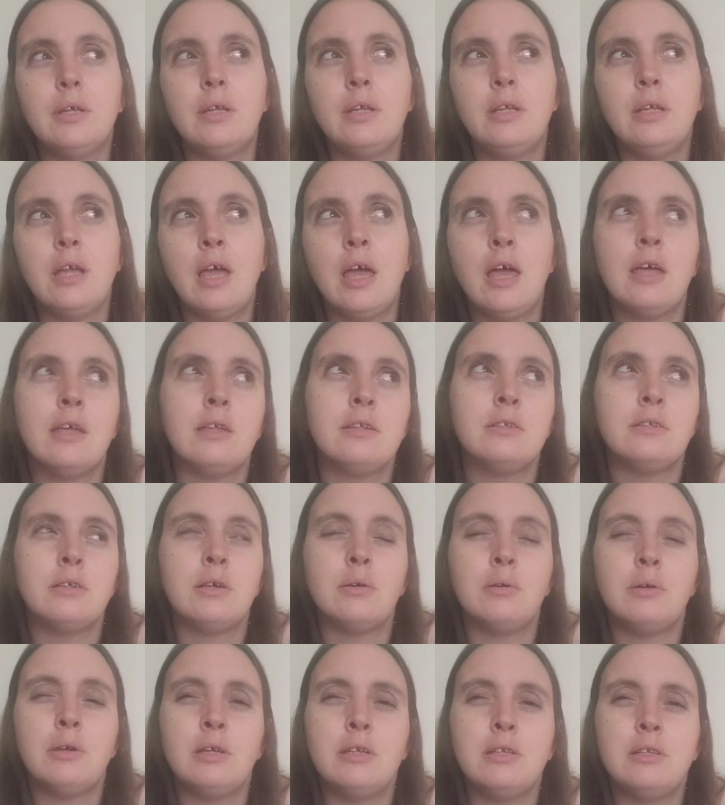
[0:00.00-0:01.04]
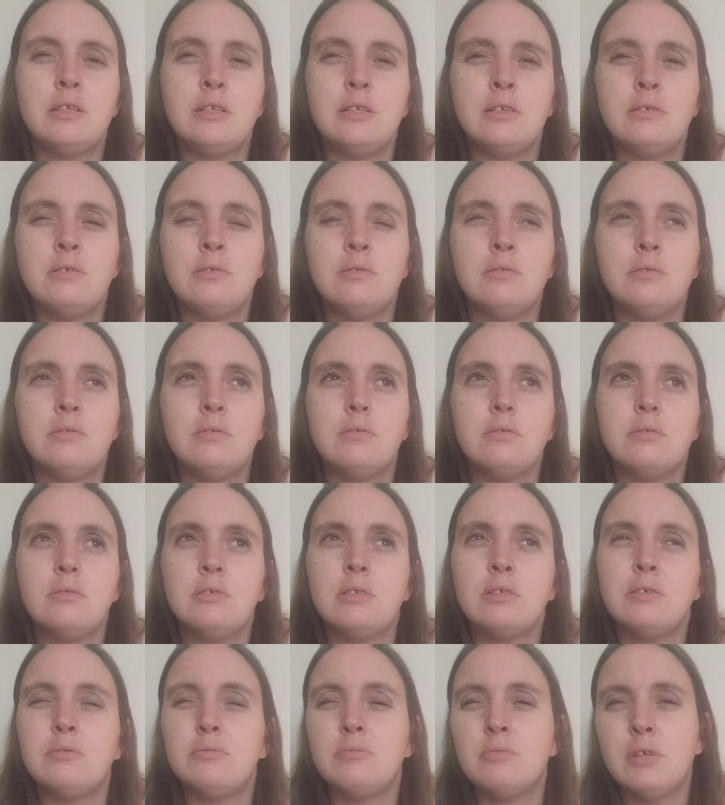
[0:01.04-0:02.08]
Yeah, so it didn't
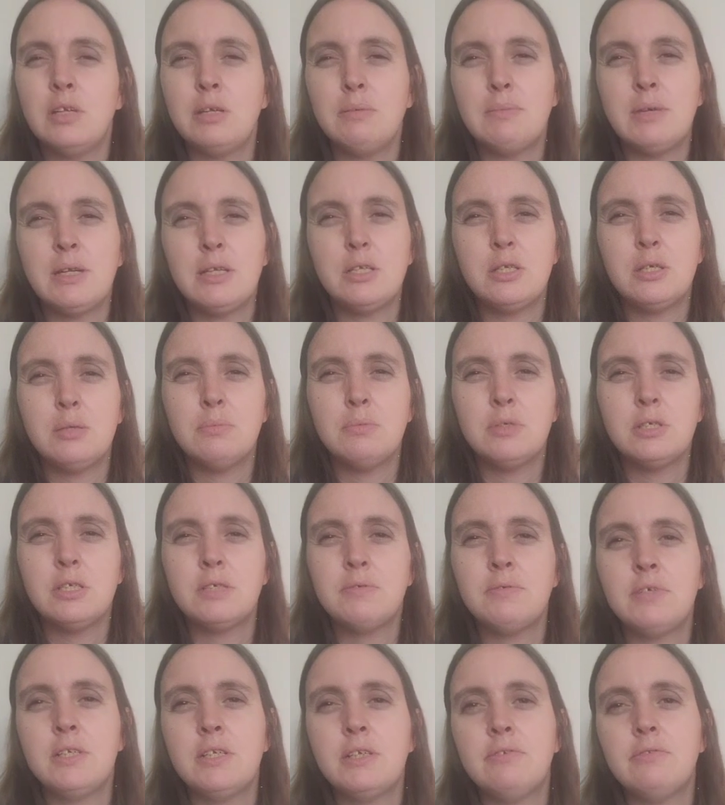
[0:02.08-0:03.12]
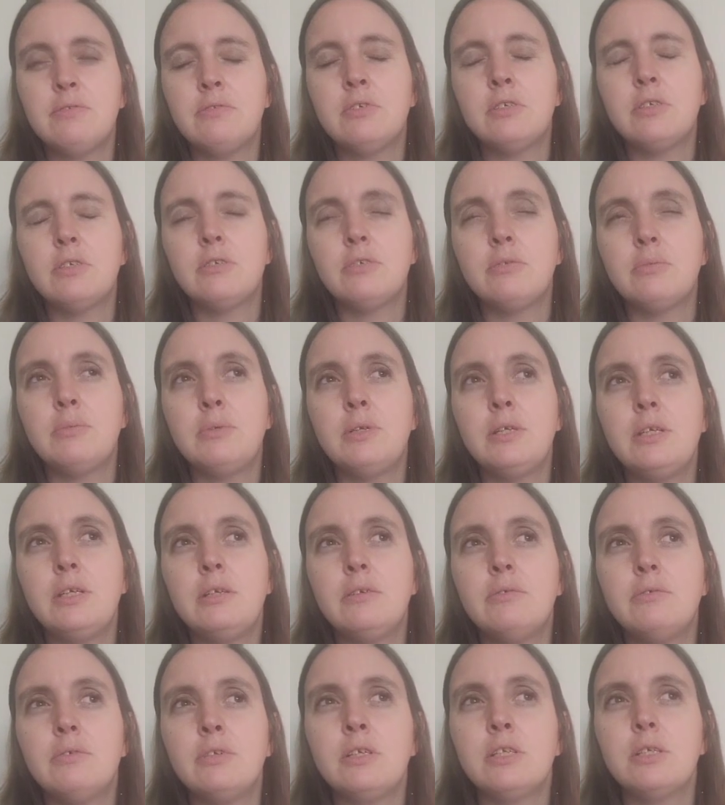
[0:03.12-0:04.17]
really make too much of a difference for me
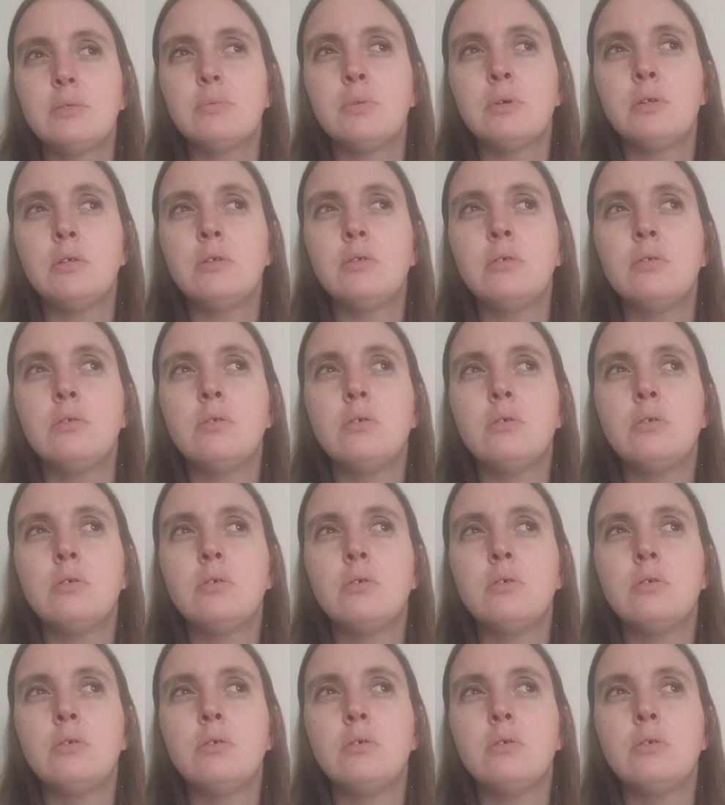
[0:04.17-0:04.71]
for this one.